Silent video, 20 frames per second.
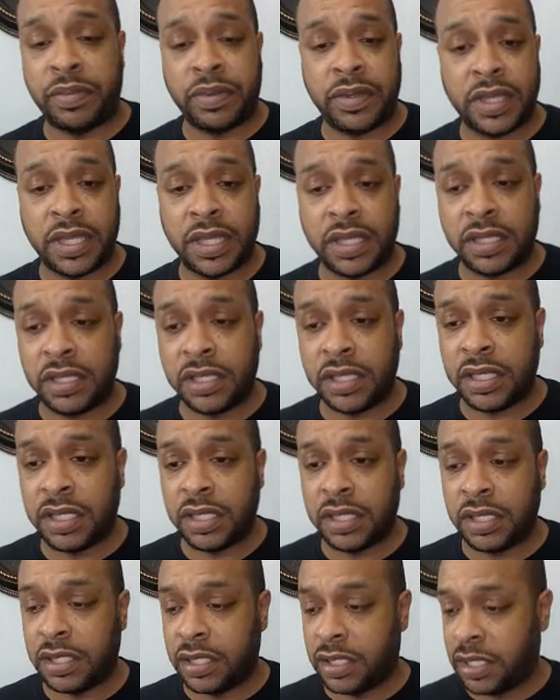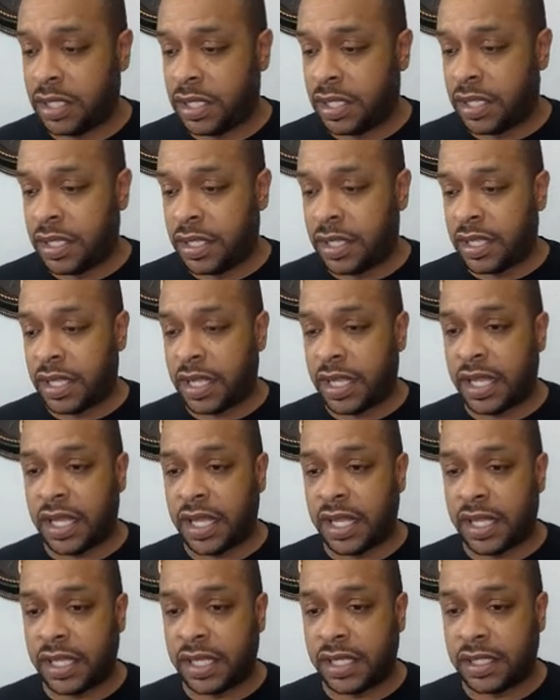pen,
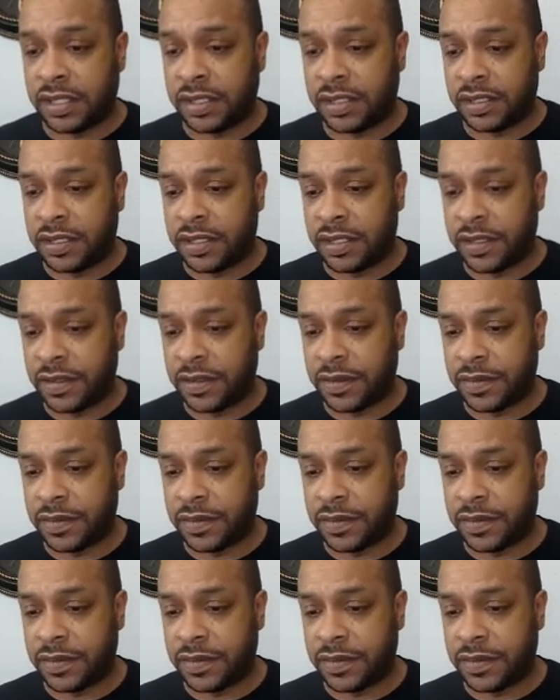and